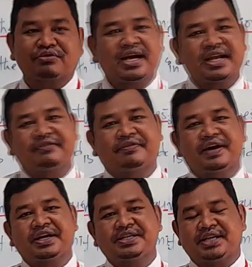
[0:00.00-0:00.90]

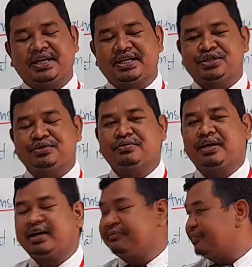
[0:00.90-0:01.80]
95 that you
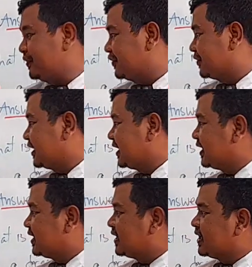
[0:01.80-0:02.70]
have
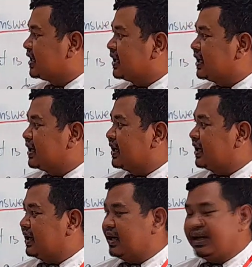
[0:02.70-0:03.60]
already
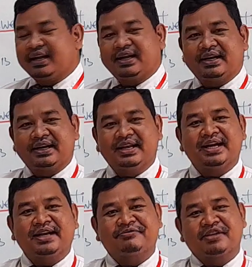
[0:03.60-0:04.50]

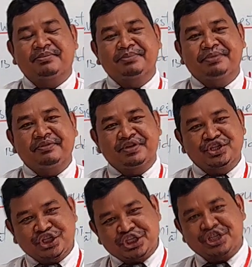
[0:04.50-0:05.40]
learned from the previous
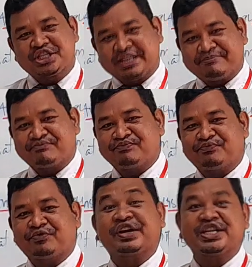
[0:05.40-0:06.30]
session some
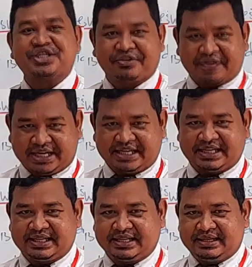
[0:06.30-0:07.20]
phrase already.
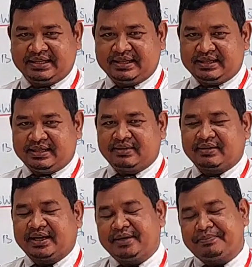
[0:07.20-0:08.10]

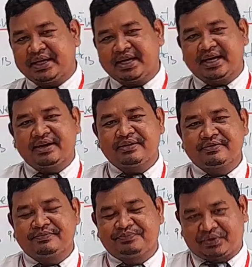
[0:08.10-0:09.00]
Okay, but
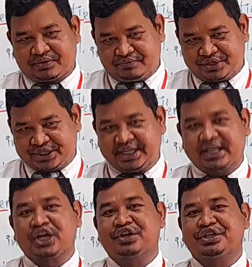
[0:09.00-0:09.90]
now we still
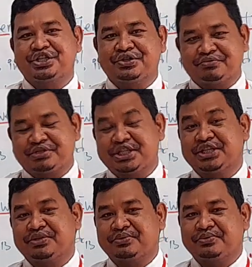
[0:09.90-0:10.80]
continue to
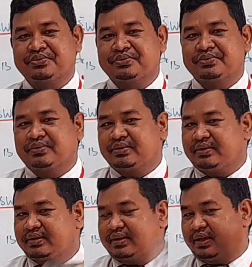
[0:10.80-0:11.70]
do
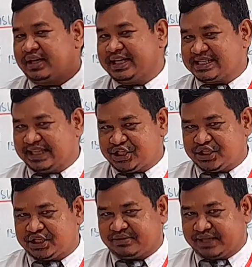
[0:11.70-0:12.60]
on this
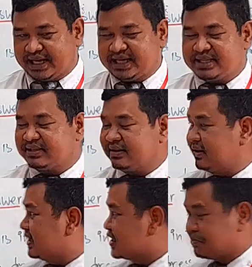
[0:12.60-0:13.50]
lesson, okay,
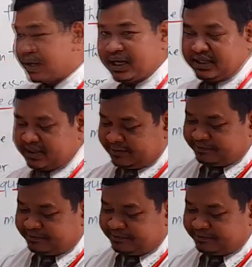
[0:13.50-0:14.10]
on this page.